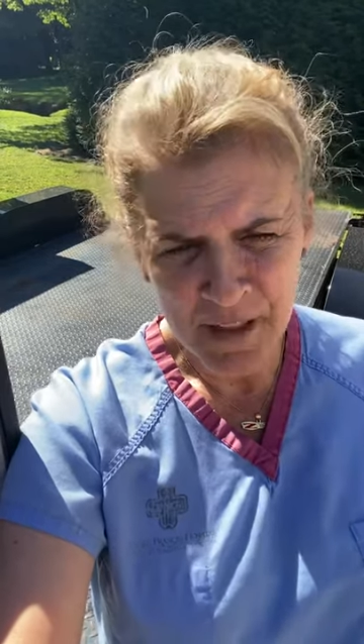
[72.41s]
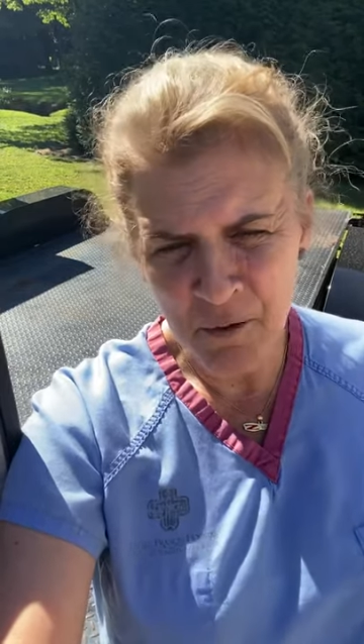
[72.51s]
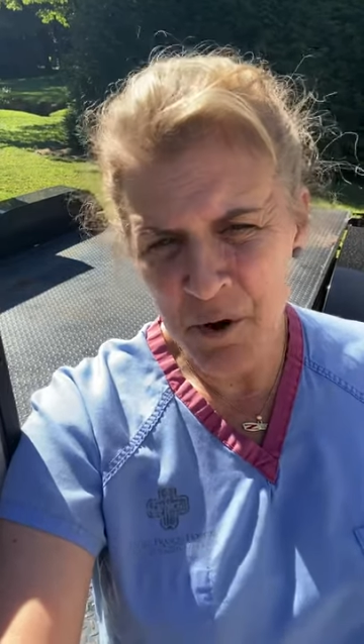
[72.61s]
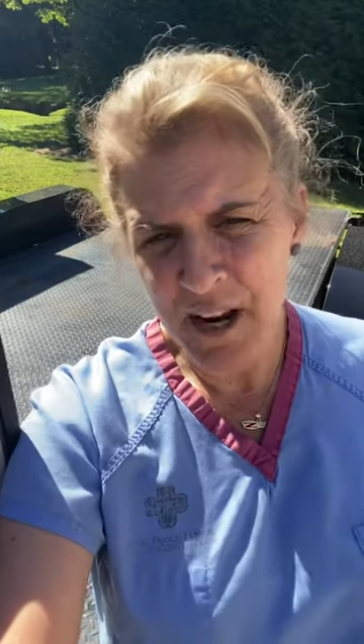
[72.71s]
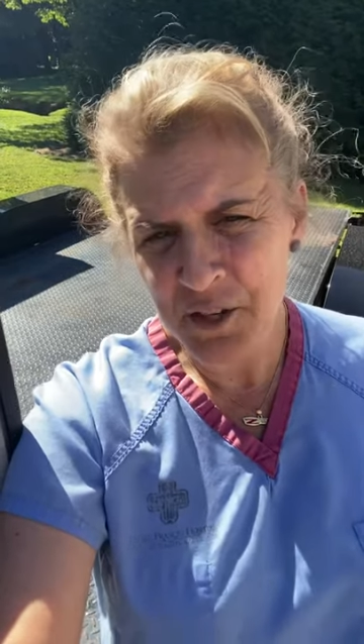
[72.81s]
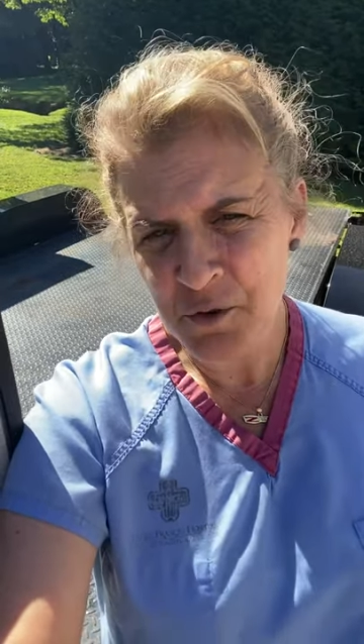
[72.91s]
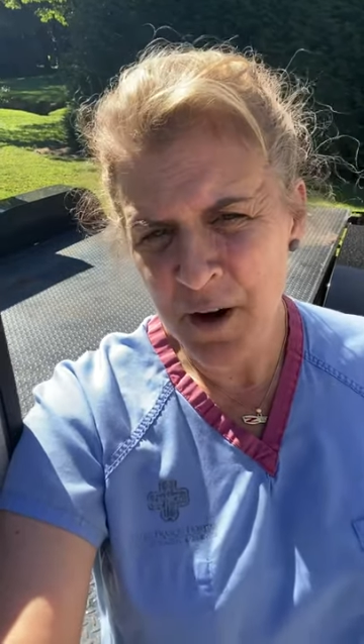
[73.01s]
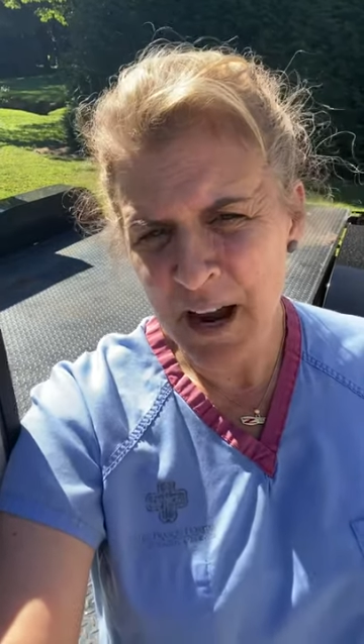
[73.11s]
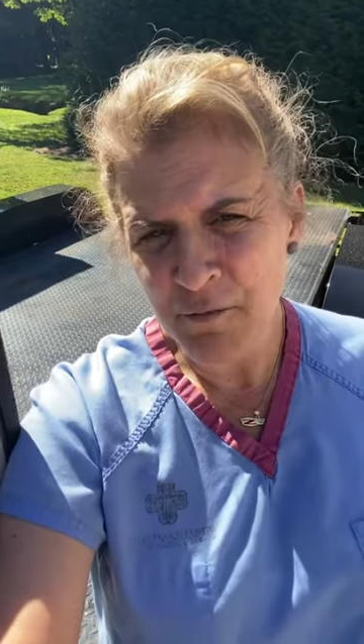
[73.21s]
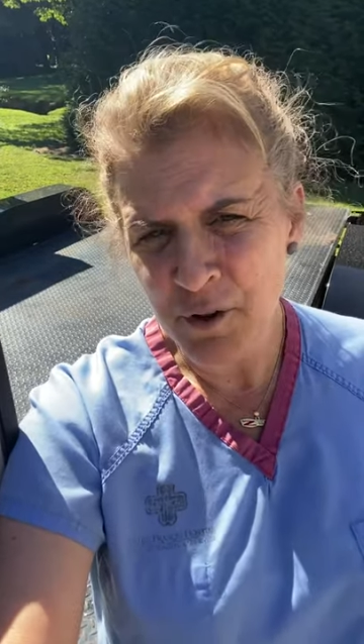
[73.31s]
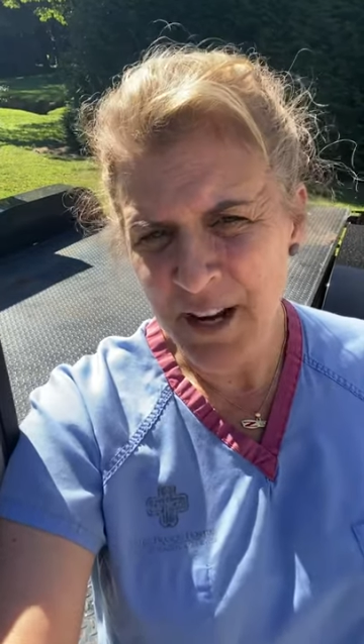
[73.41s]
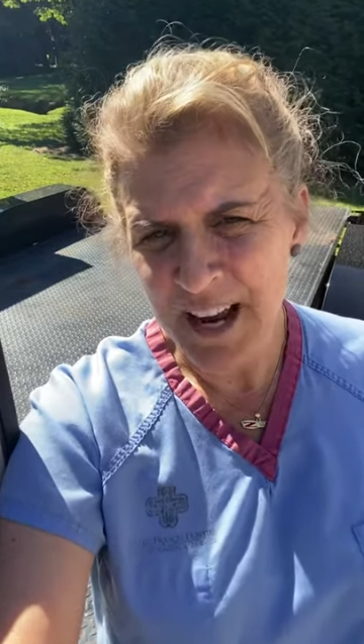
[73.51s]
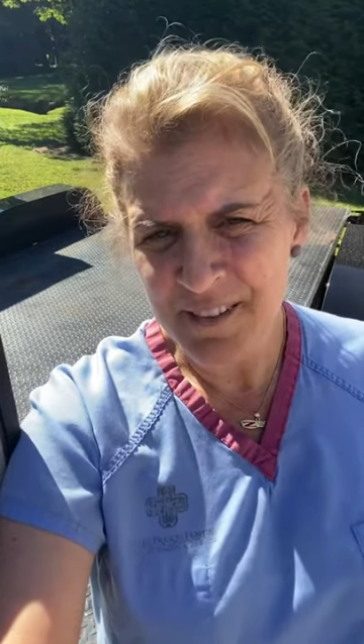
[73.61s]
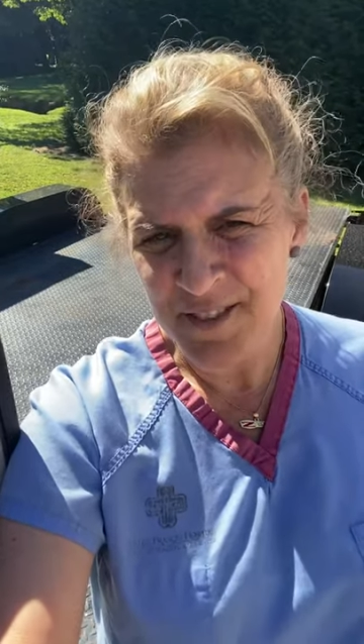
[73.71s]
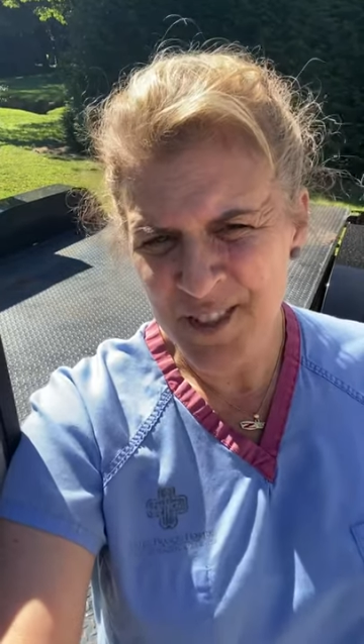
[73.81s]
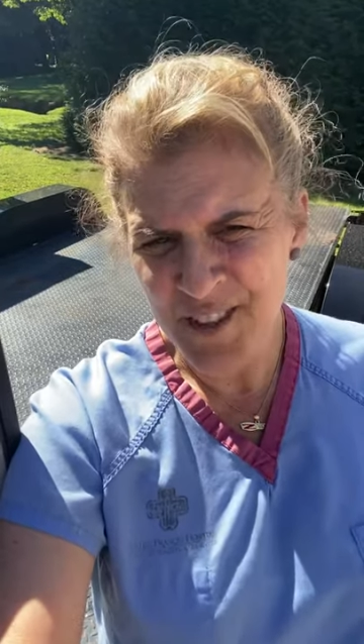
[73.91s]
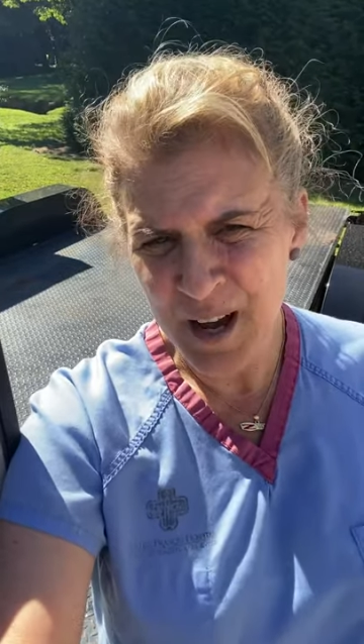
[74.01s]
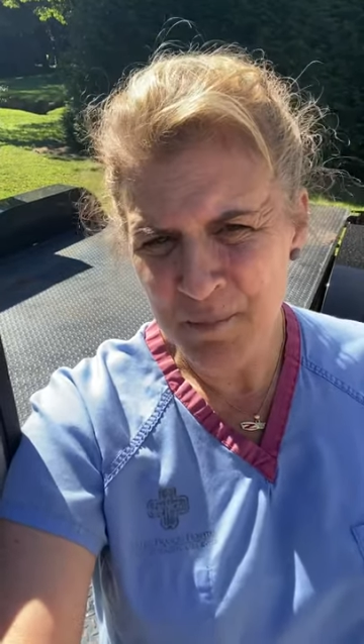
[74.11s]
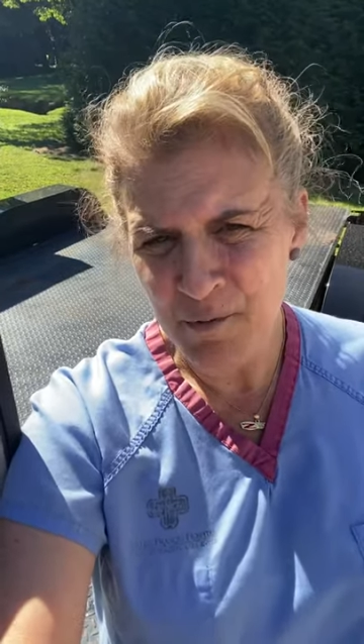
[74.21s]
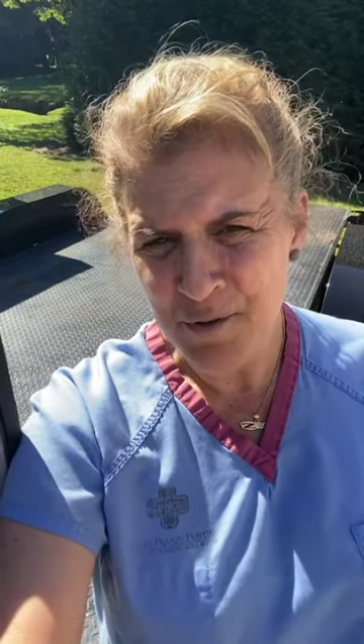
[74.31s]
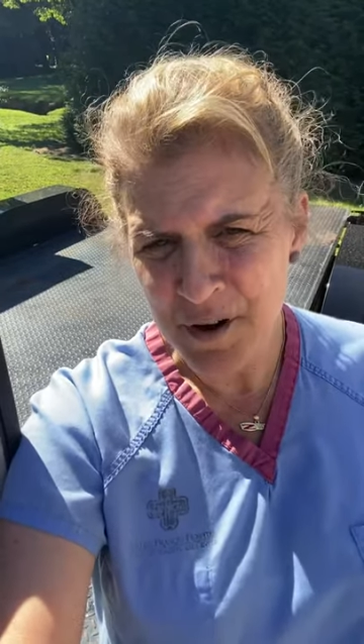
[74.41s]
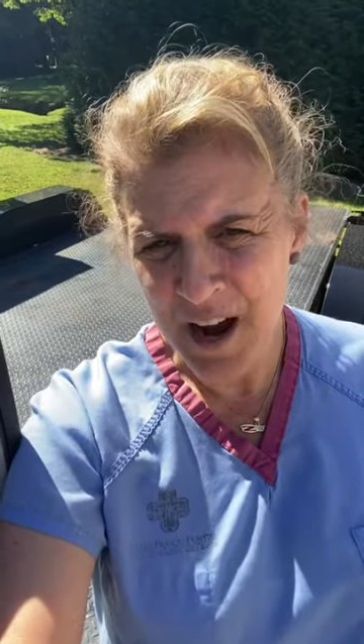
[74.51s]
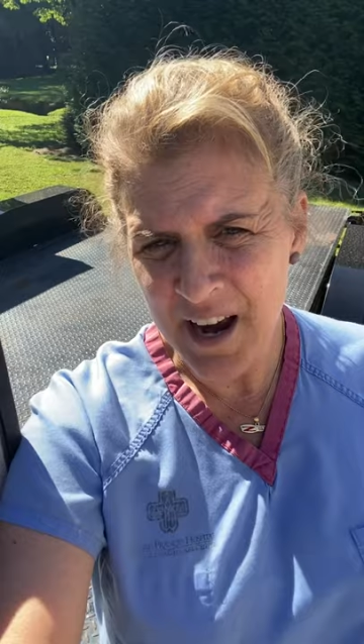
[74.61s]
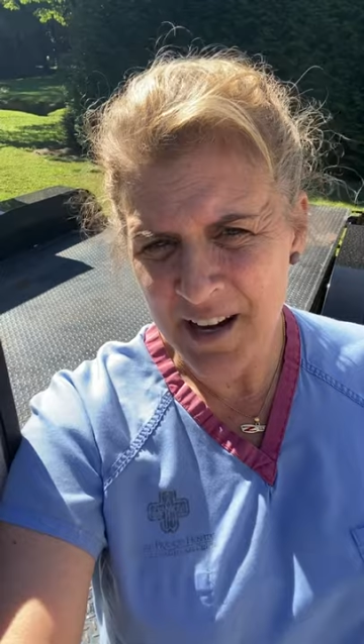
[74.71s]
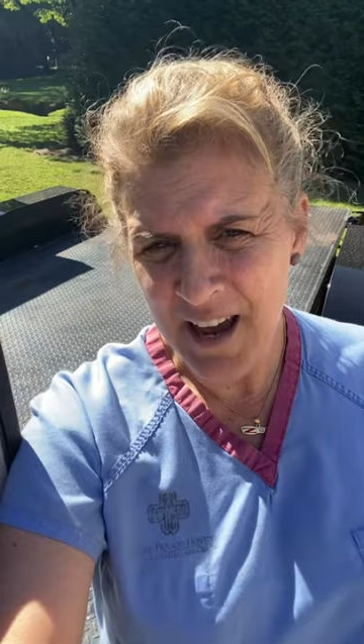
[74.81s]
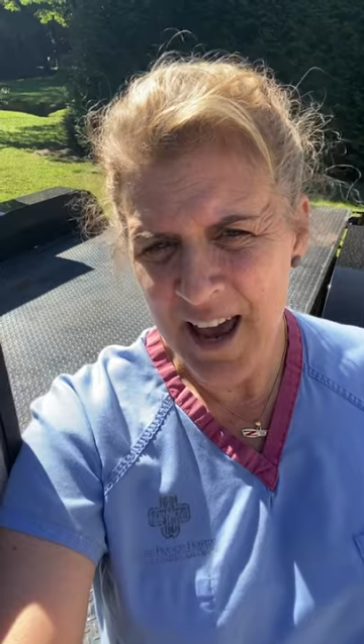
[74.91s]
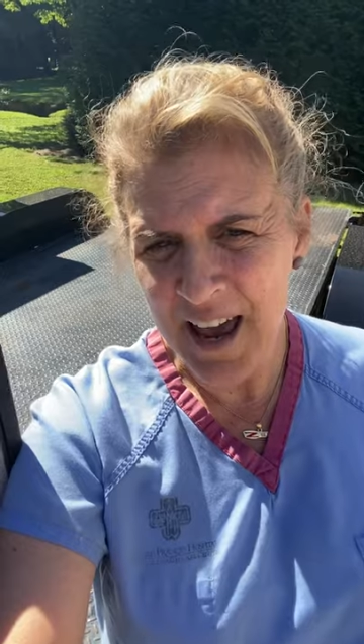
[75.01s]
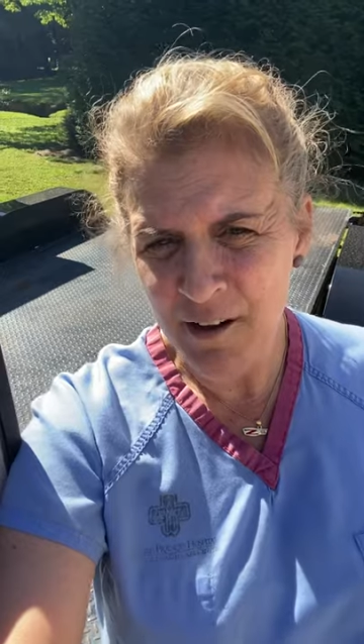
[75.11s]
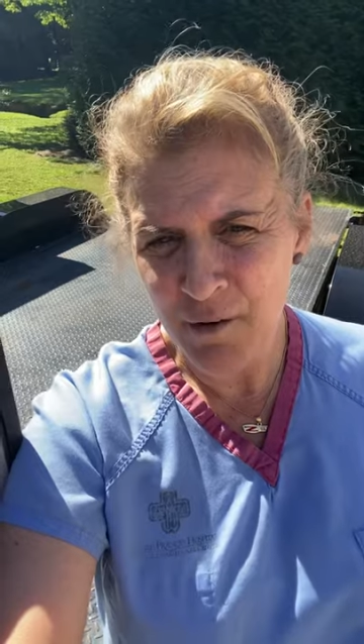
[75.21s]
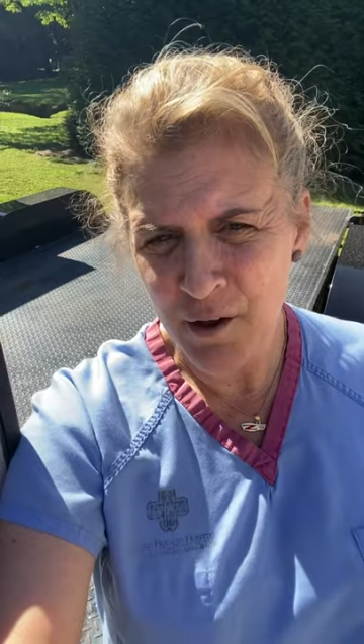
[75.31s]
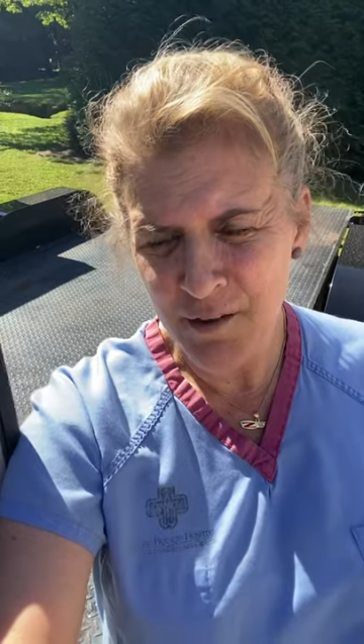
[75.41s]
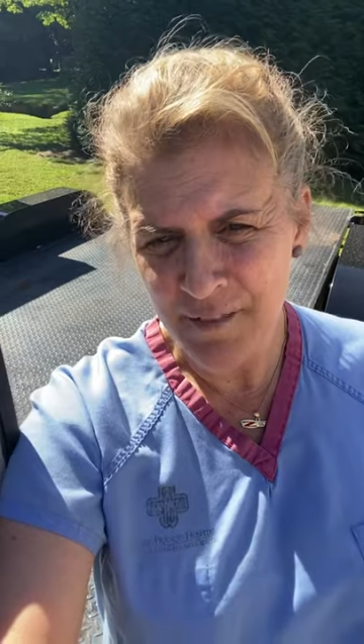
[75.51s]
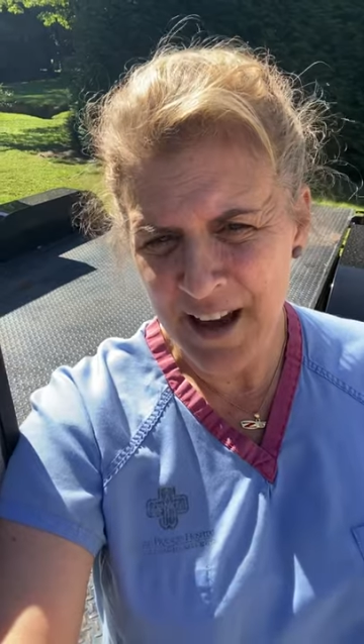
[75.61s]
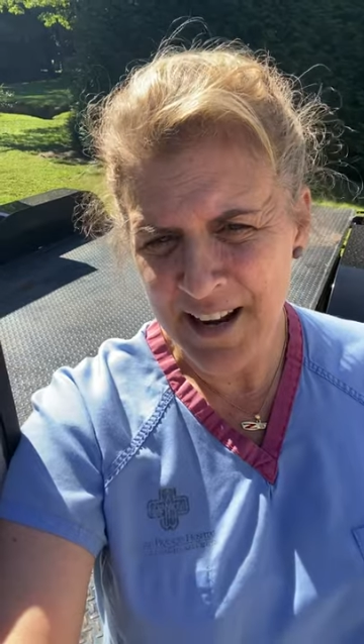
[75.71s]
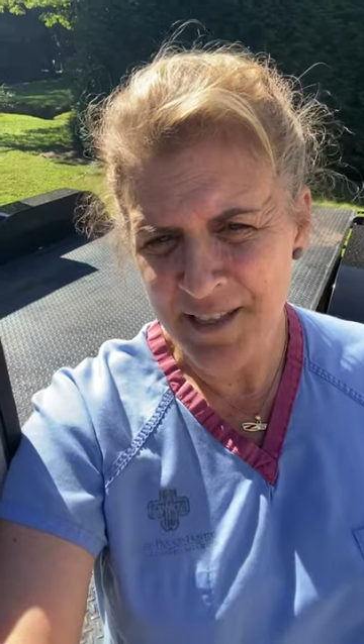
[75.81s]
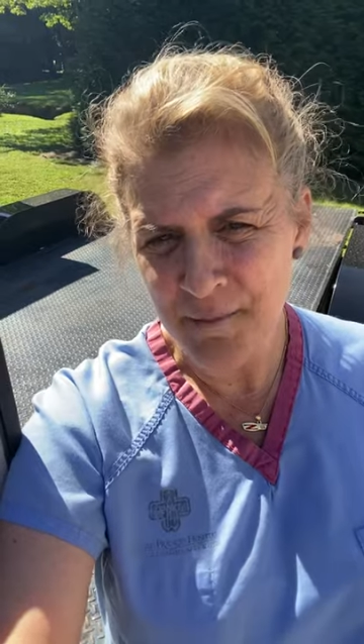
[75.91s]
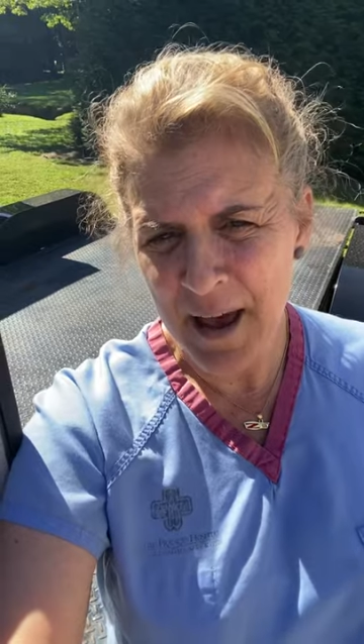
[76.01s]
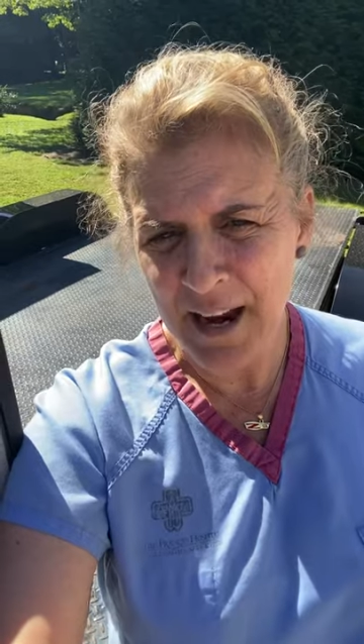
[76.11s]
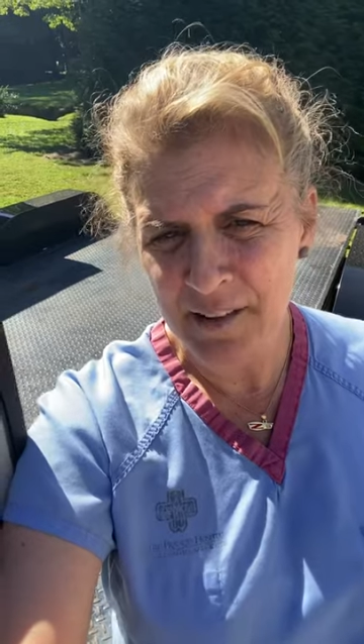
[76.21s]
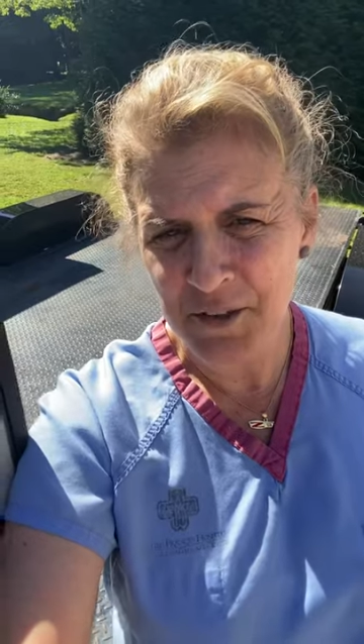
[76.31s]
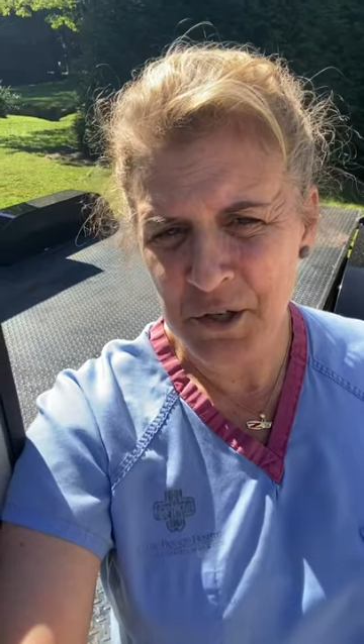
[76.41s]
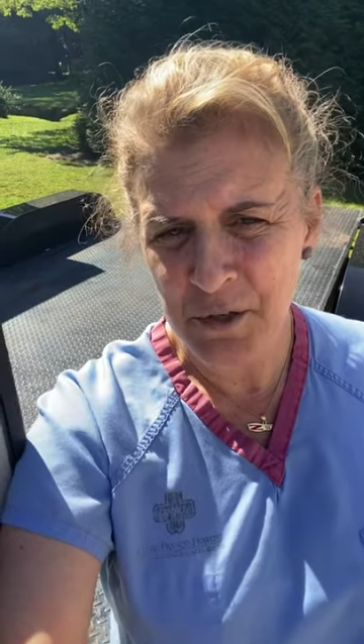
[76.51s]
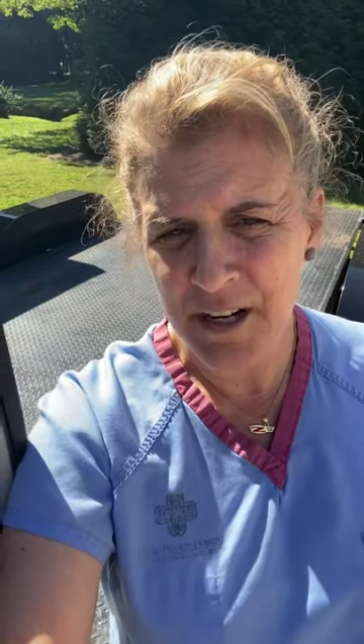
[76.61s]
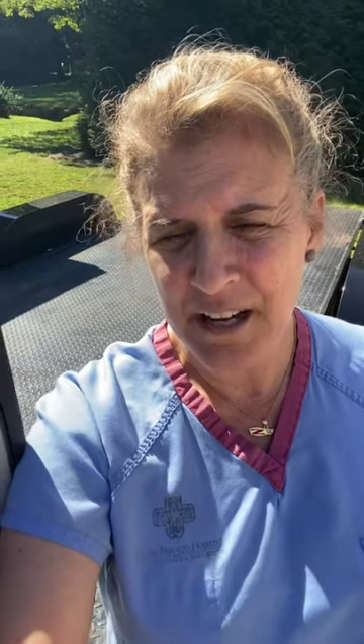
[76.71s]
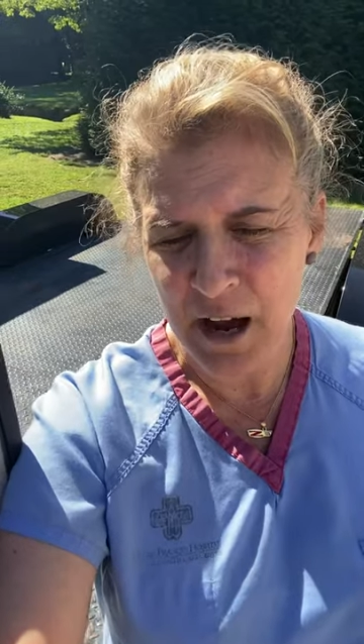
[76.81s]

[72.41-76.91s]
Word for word: And when I travel and I have to stop overnight and I have all of that in the back of the truck,